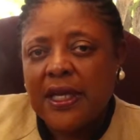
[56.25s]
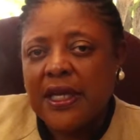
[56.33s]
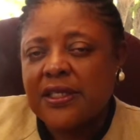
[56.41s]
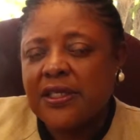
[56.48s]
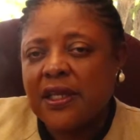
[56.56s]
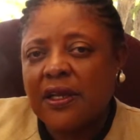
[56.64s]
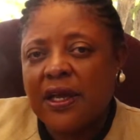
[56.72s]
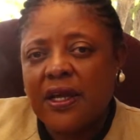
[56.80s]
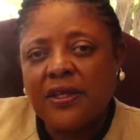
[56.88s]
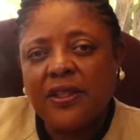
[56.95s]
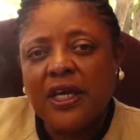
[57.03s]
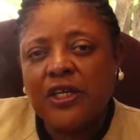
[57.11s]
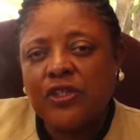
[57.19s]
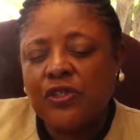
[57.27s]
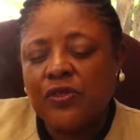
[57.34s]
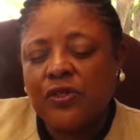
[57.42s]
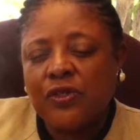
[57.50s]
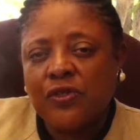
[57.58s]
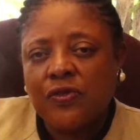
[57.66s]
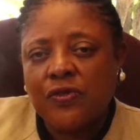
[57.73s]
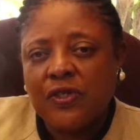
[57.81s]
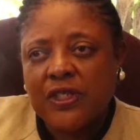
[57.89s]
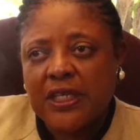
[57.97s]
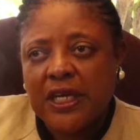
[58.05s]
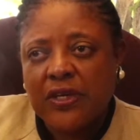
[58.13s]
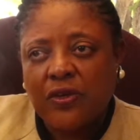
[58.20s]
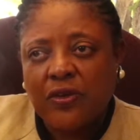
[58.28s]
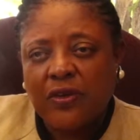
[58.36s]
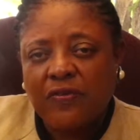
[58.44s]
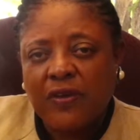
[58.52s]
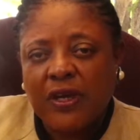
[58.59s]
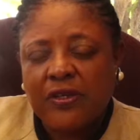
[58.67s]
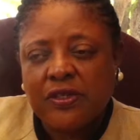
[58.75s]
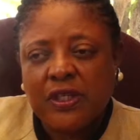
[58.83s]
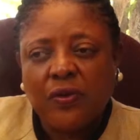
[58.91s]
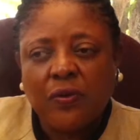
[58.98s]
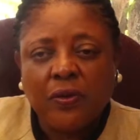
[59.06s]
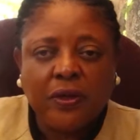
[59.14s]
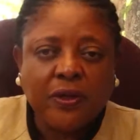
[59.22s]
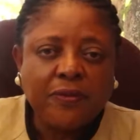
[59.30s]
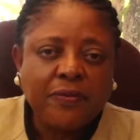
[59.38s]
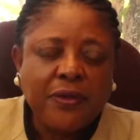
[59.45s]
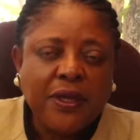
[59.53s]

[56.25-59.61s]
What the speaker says: It's a lot of things you can do to set your affairs in order.